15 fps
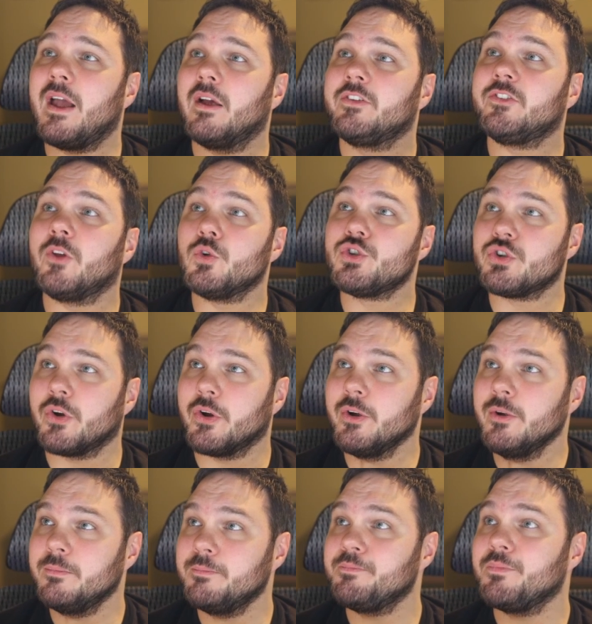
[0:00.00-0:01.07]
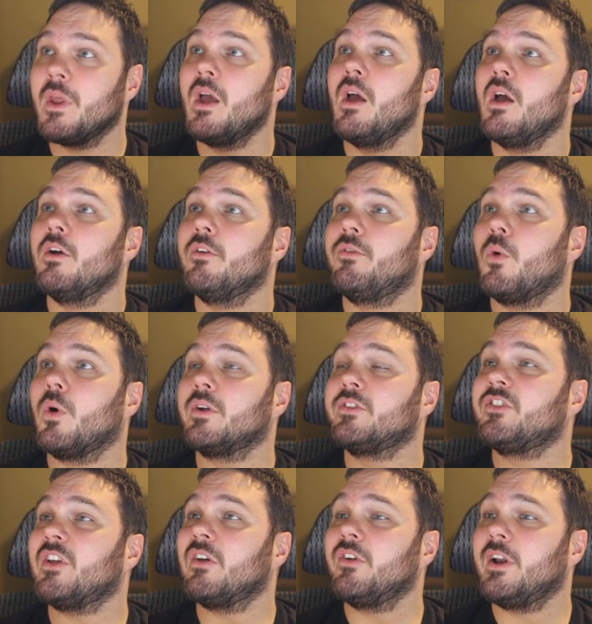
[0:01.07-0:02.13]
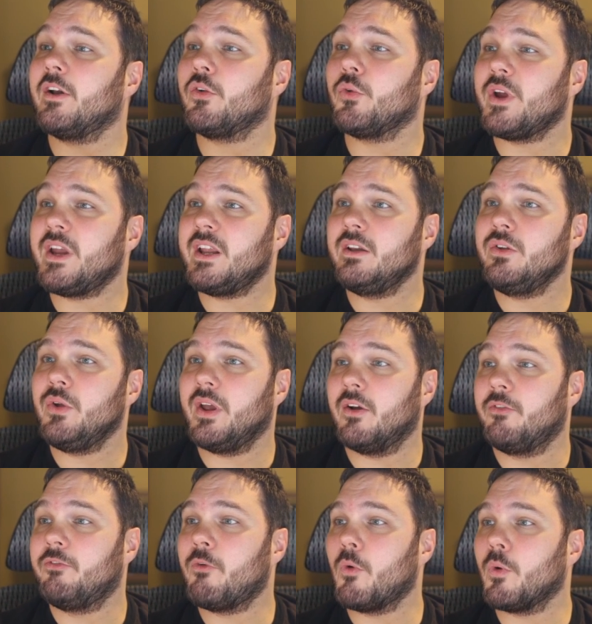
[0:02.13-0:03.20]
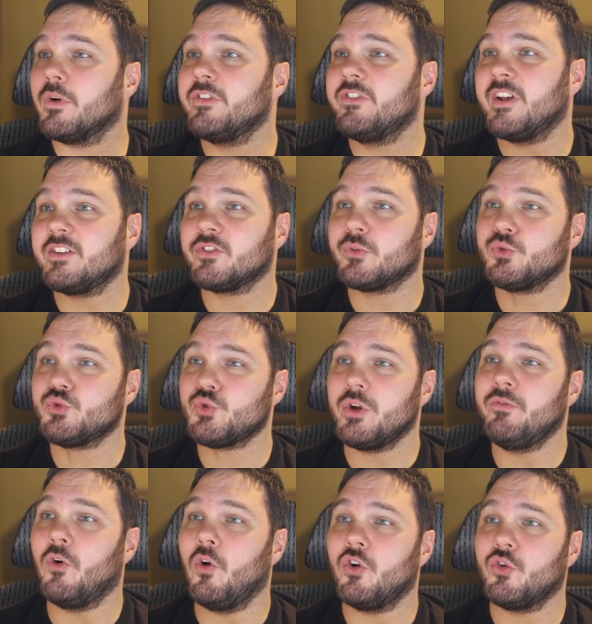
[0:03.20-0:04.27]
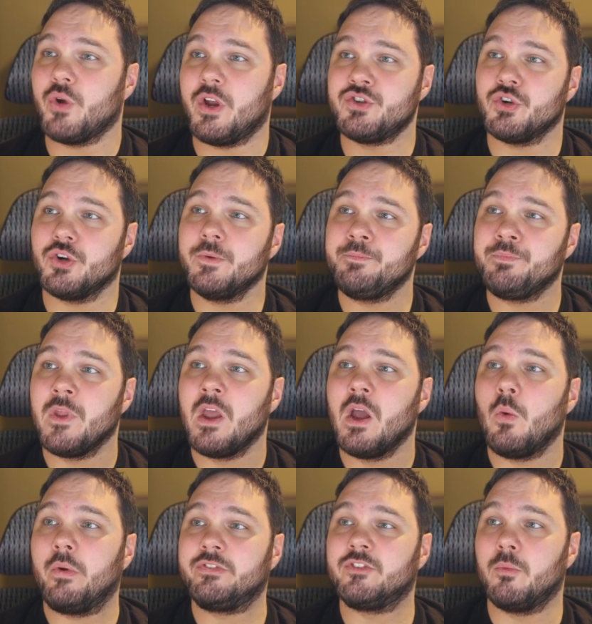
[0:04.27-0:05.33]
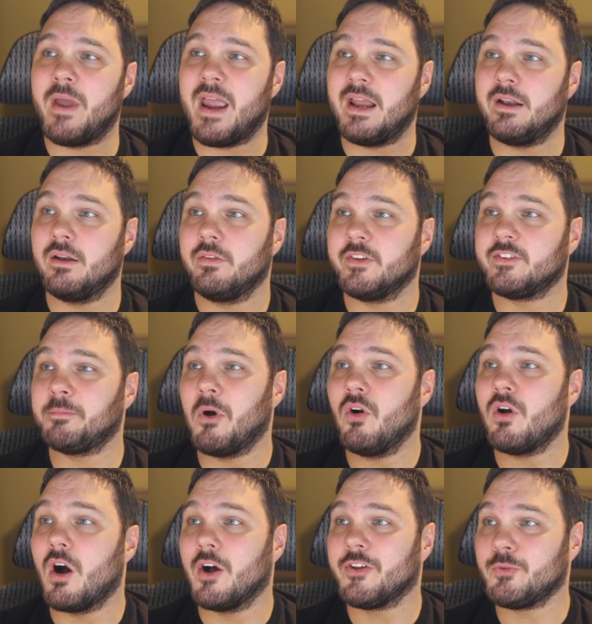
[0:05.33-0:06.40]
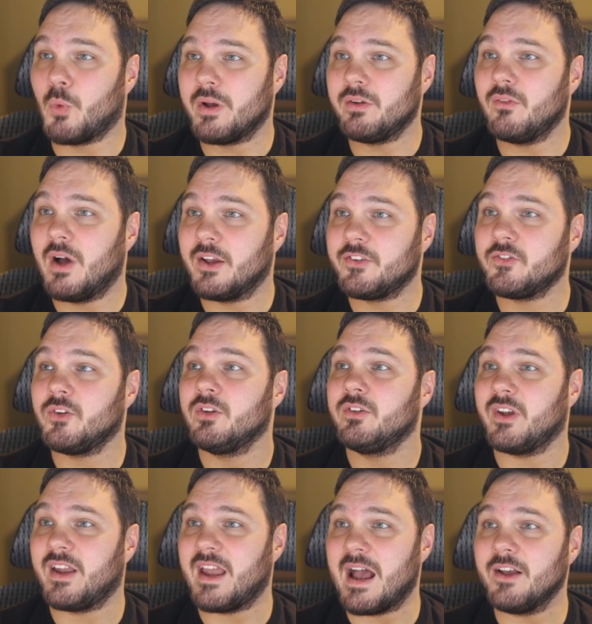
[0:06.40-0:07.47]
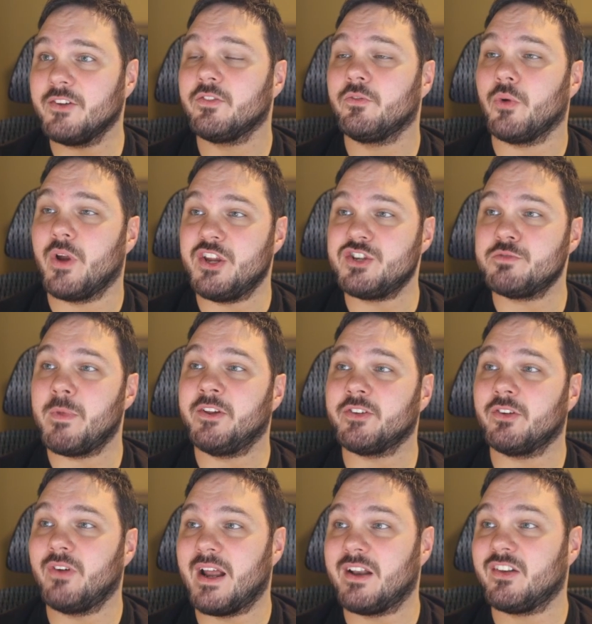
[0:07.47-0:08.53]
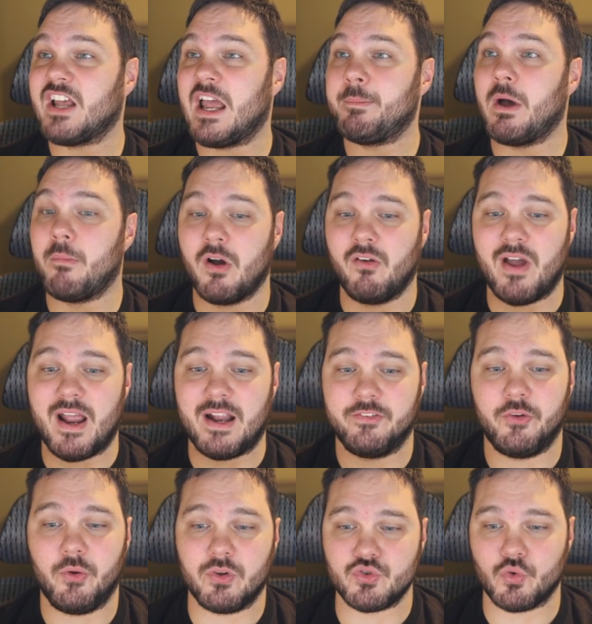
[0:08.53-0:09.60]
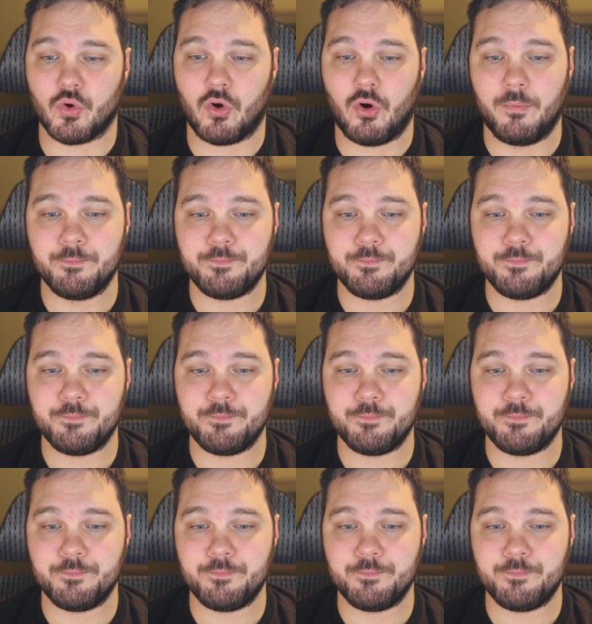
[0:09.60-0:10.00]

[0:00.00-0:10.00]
Sojourner. For 7 and a green, you get a 4/6 treefolk creature with domain. This spell costs 1 less to cast for each basic land type among lands you control.